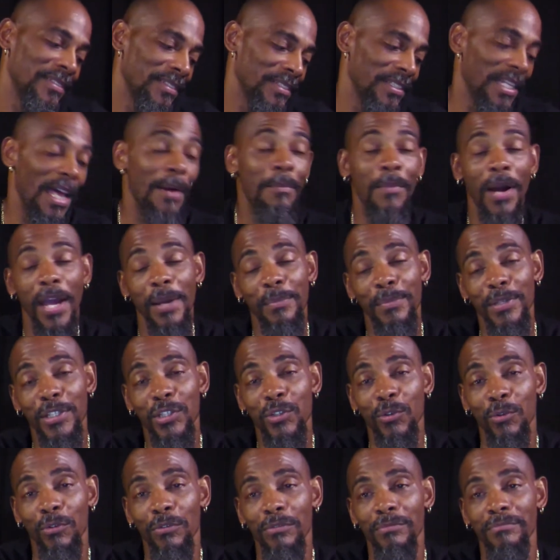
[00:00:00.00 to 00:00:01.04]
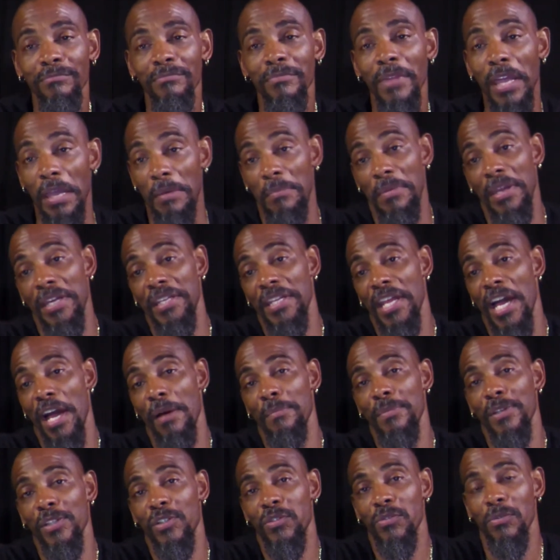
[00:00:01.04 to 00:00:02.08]
That might be true. It may not
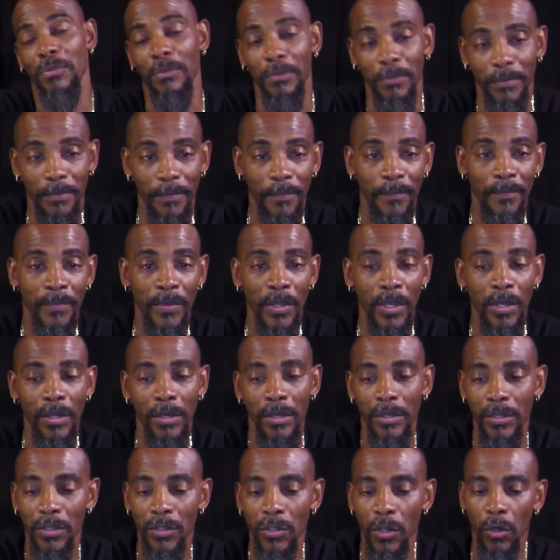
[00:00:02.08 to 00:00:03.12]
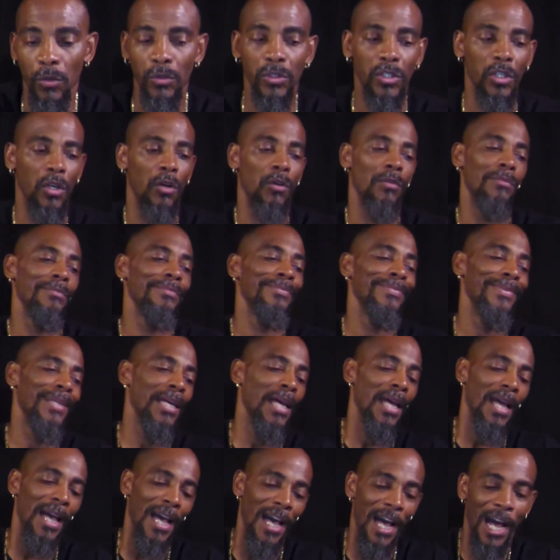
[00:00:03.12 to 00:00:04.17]
be true. You know, so
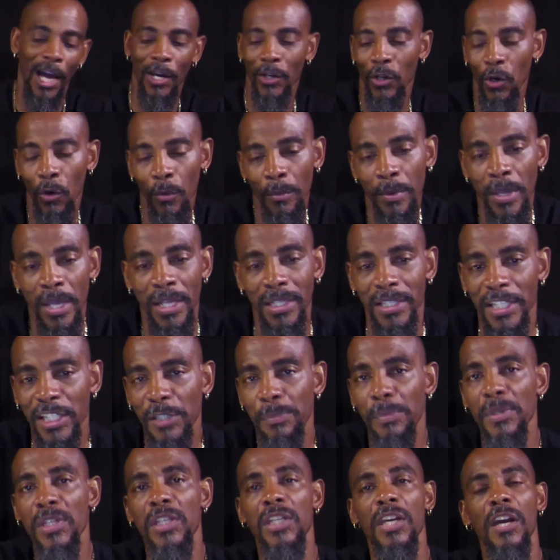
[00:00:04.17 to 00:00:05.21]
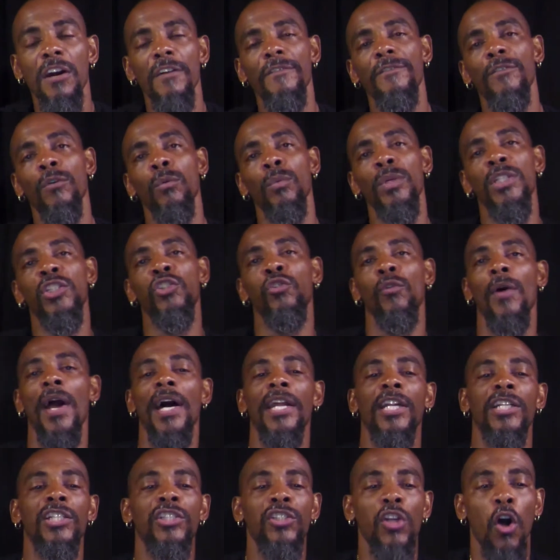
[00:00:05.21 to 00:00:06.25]
I don't know, let's be careful with trying
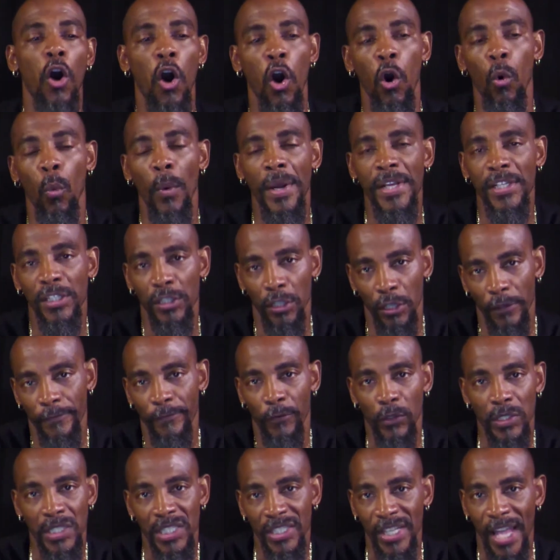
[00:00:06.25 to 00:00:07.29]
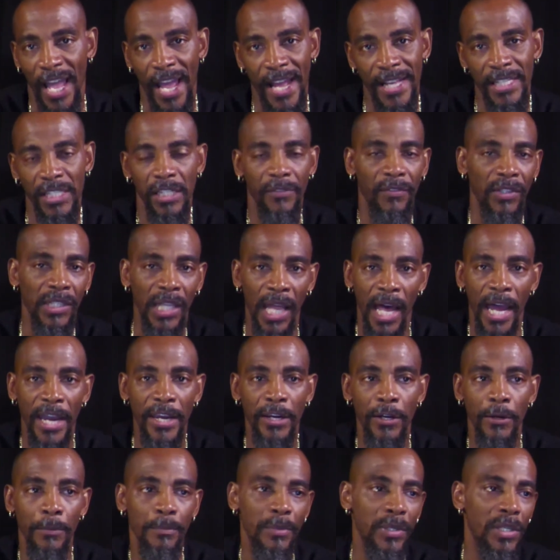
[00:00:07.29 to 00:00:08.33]
to just always look for the signs of a
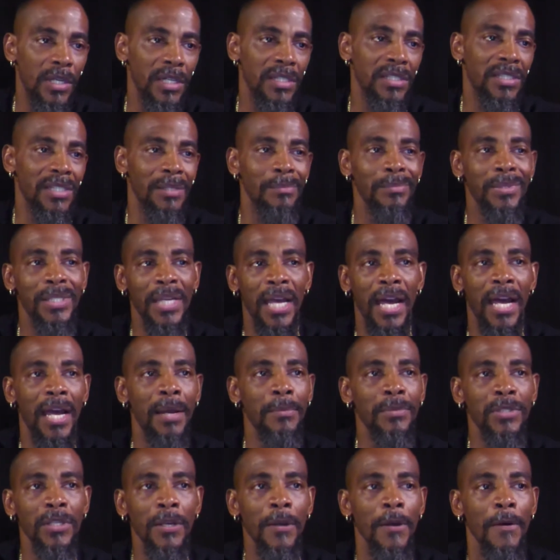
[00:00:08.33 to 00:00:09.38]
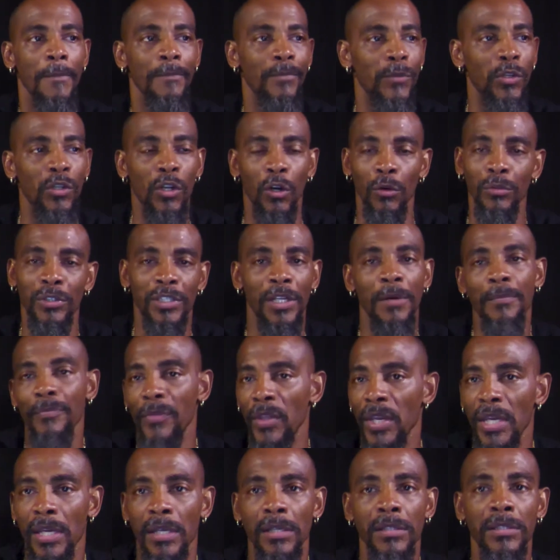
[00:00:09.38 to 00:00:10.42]
liar, because sometimes, you know, some
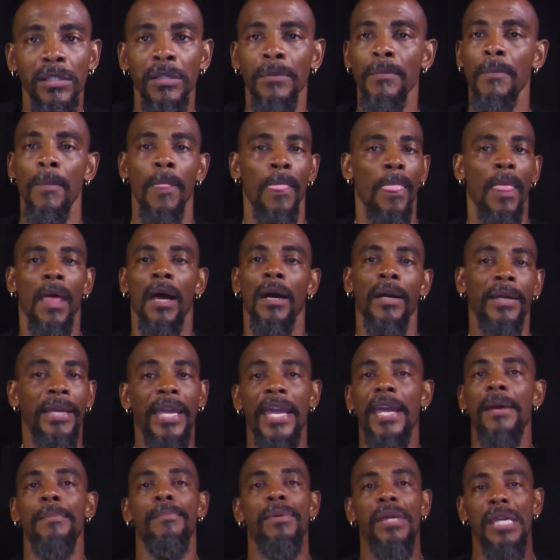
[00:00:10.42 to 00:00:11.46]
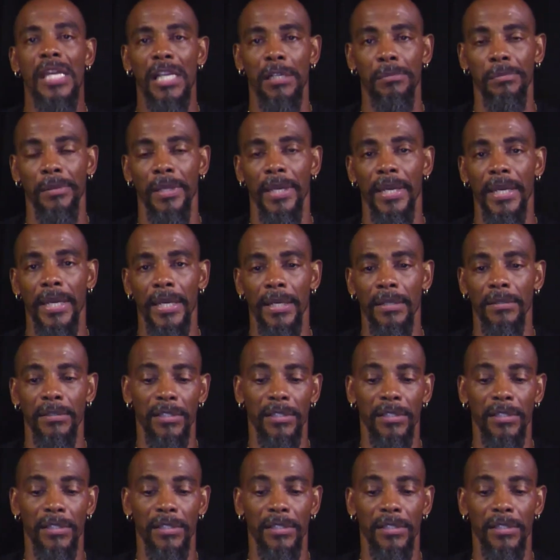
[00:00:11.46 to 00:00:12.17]
things can't be explained.